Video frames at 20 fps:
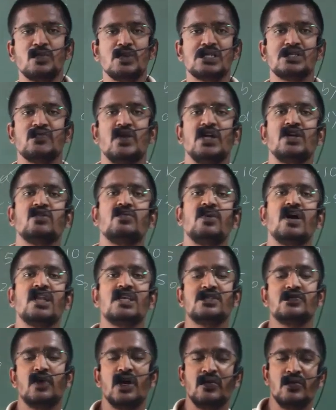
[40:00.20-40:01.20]
plus y2
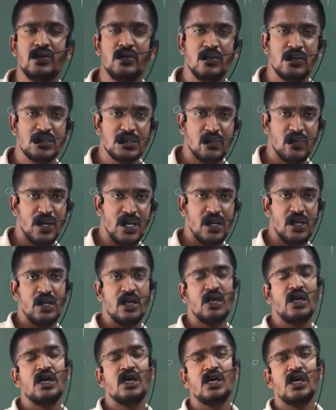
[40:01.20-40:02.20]
minus y1 whole
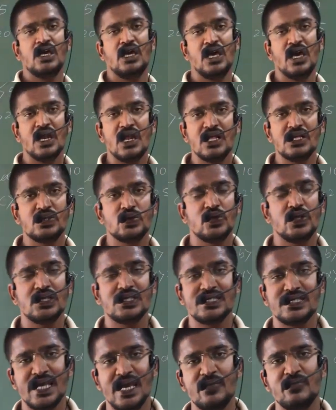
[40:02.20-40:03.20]
square. Here also the
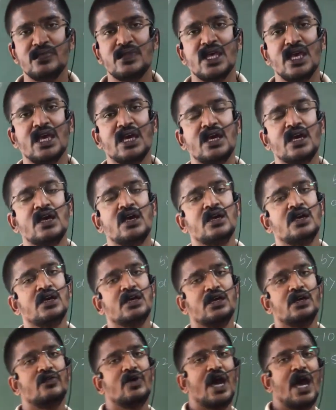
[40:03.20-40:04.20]
same thing.
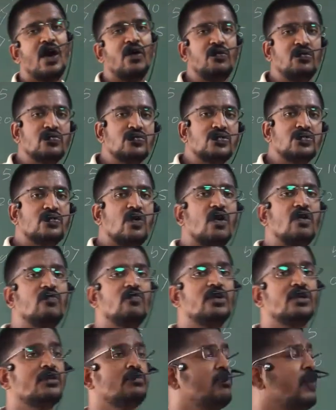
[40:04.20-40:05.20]
You have to solve it